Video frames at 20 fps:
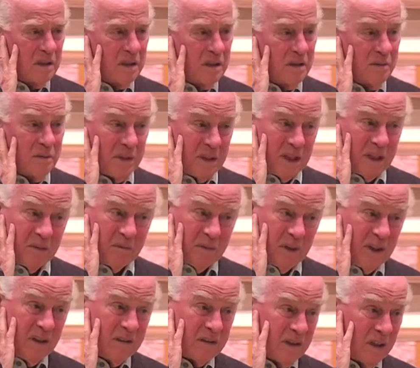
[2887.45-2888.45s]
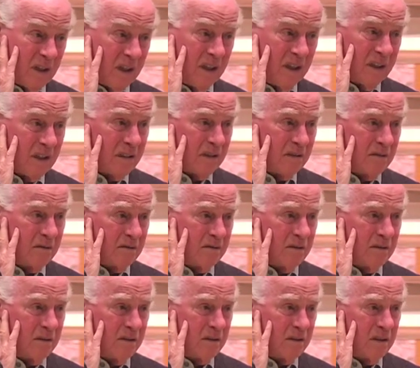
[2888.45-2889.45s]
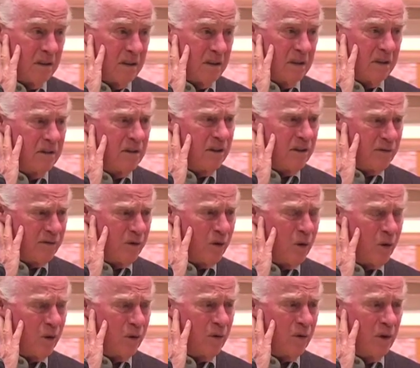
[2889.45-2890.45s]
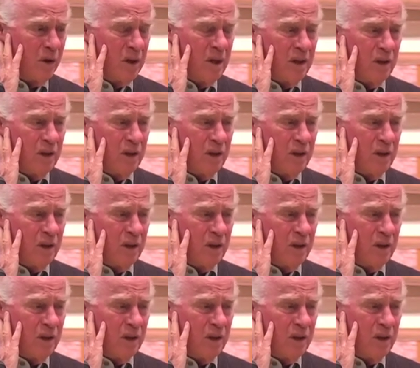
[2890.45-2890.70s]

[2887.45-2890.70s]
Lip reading: I mean, that means a lot. Just four,